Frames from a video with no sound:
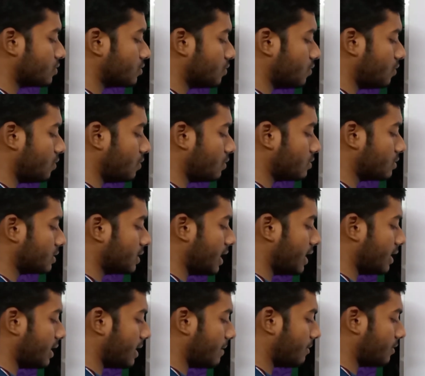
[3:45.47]
So
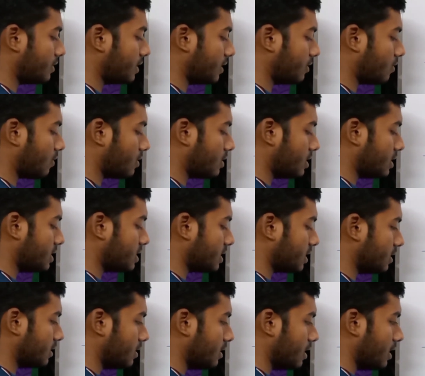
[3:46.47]
think about that
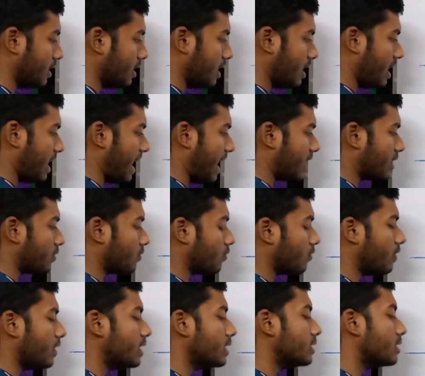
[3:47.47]
condition at
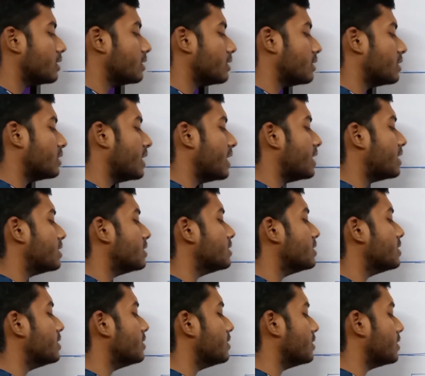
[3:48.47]
when
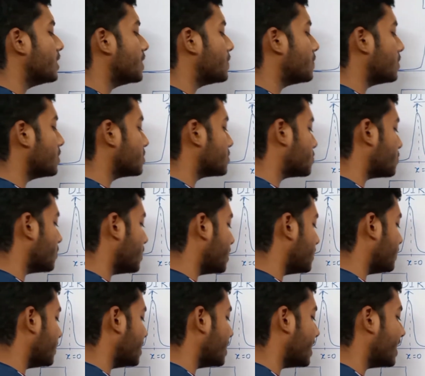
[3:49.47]
nearly equals to
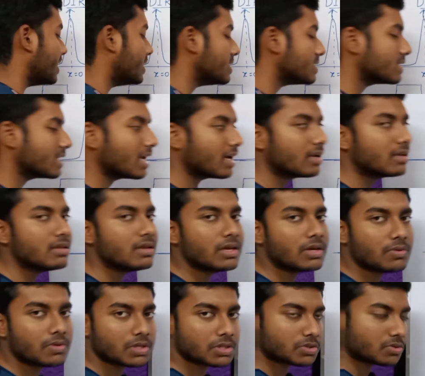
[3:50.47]
infinity, n is nearly
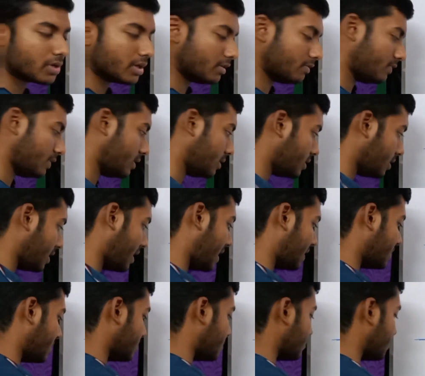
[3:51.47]
equals to infinity
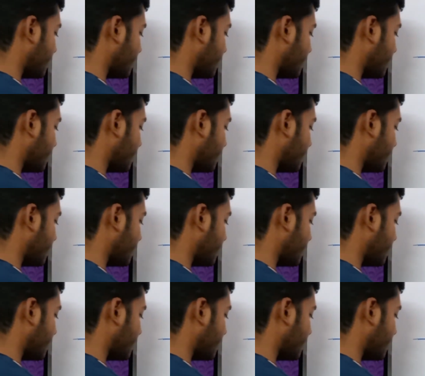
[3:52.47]
at that